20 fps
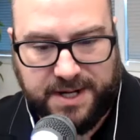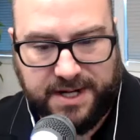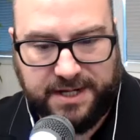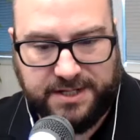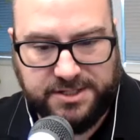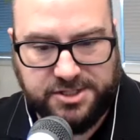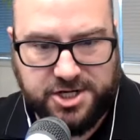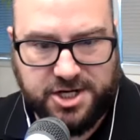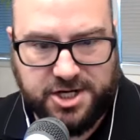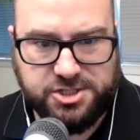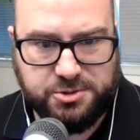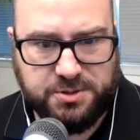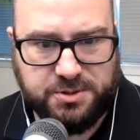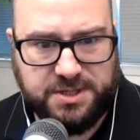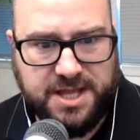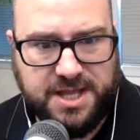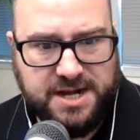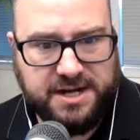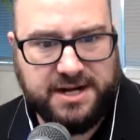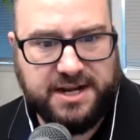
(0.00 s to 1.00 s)
by Joshua
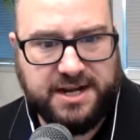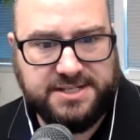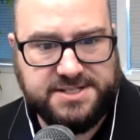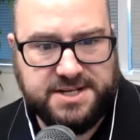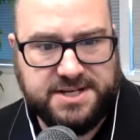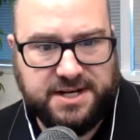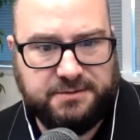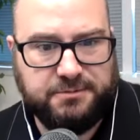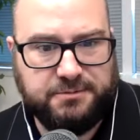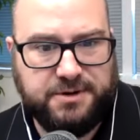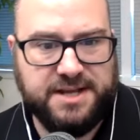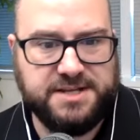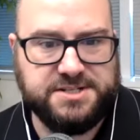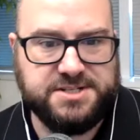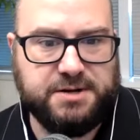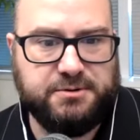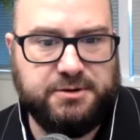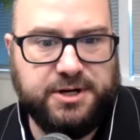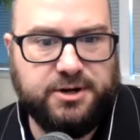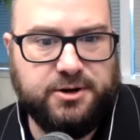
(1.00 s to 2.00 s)
Lennon,
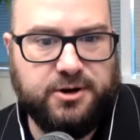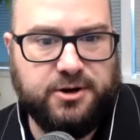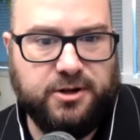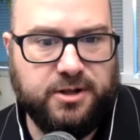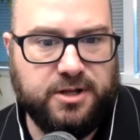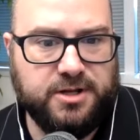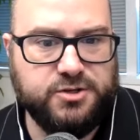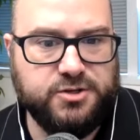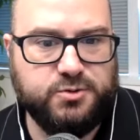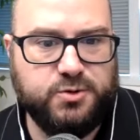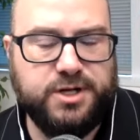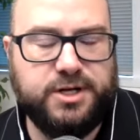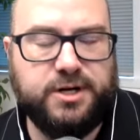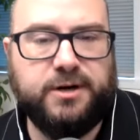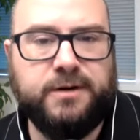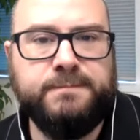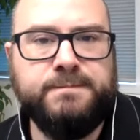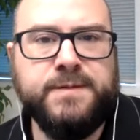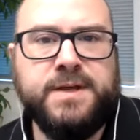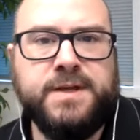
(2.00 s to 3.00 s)
as I recall, on
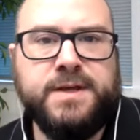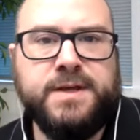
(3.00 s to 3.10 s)
Twitter.